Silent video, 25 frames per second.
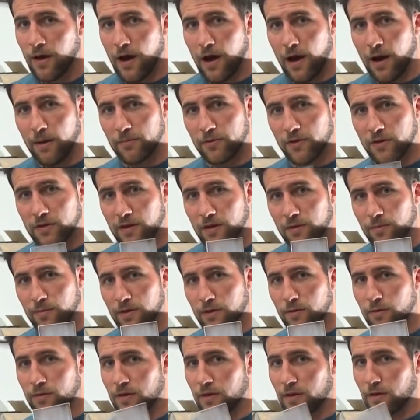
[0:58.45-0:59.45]
I'm just going to be
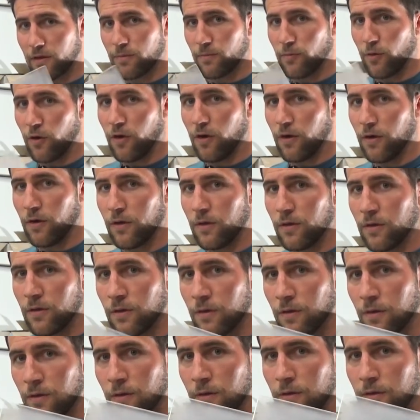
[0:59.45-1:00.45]
using a small
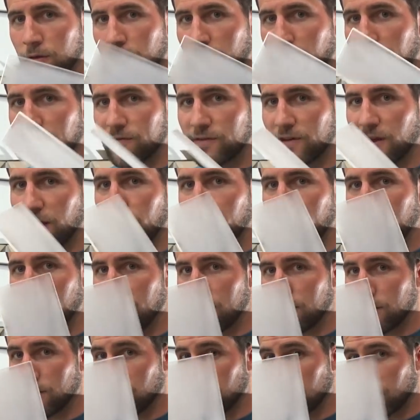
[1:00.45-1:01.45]
scuffed up
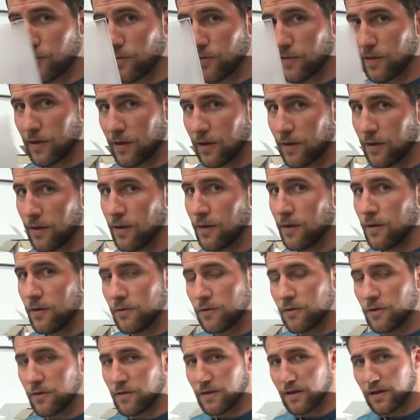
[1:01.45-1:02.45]
piece of acrylic
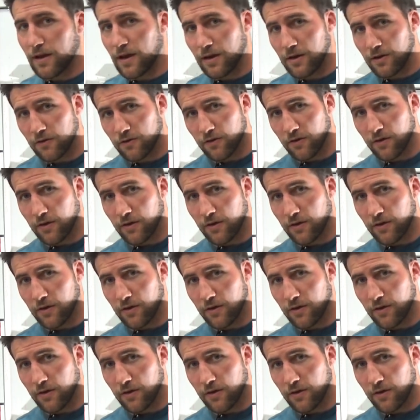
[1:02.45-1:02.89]
just to kind of